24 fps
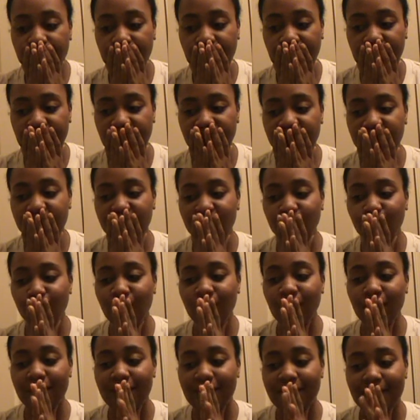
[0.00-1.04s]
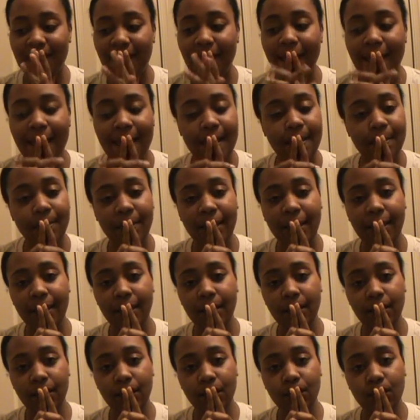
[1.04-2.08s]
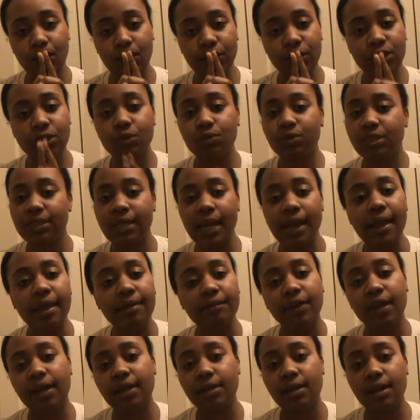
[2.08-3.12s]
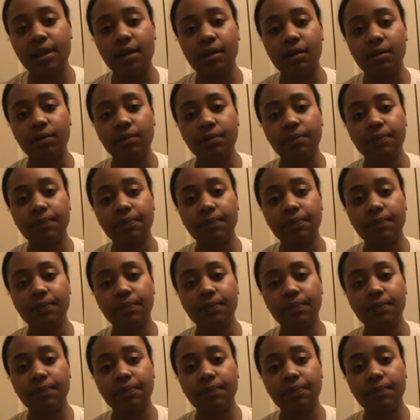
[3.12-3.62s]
and this world is sad, man. We're so sad right now.